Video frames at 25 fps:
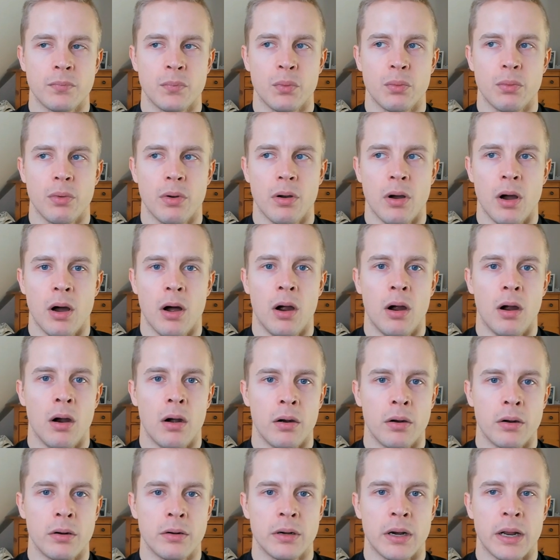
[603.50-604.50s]

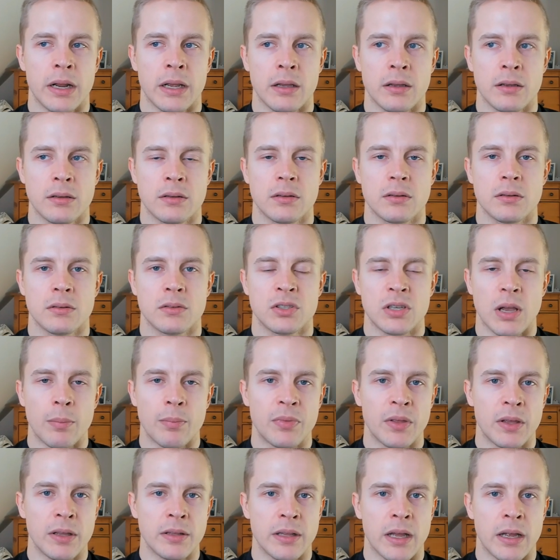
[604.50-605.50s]
are like
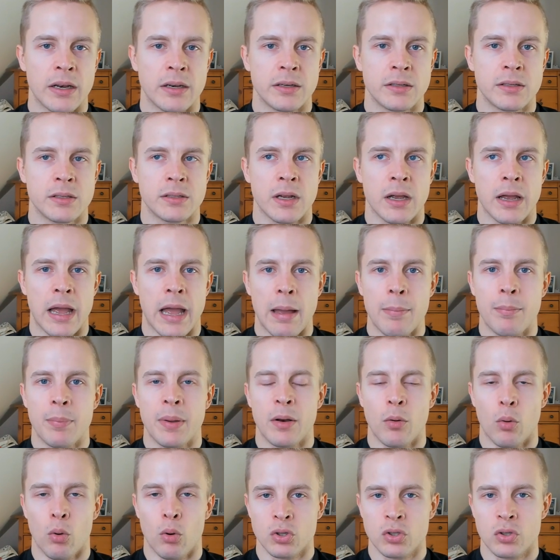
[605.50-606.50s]
something that uh,
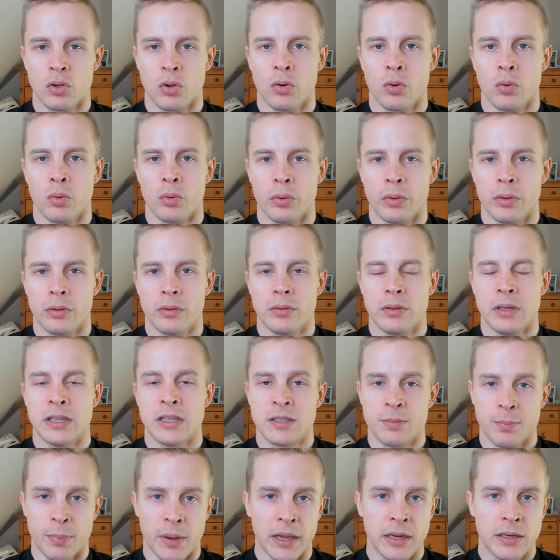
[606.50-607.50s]
happen also in
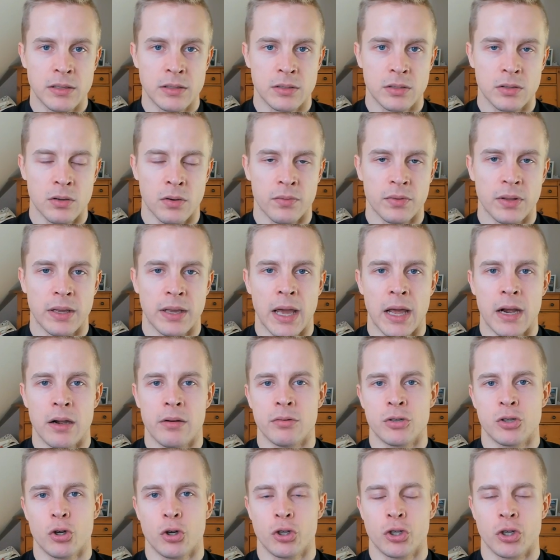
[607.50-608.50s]
spite of the calorie
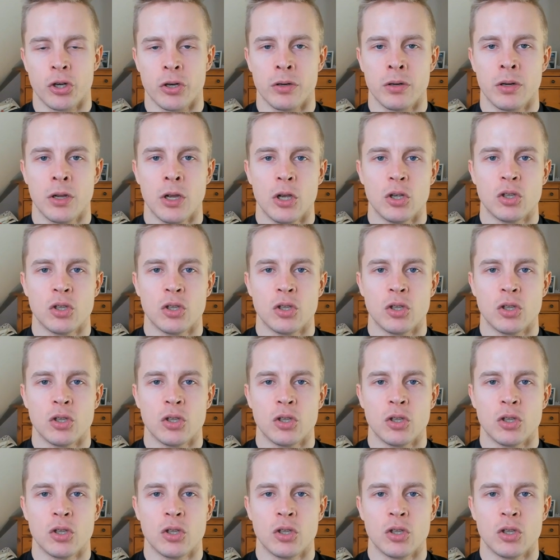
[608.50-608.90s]
restriction.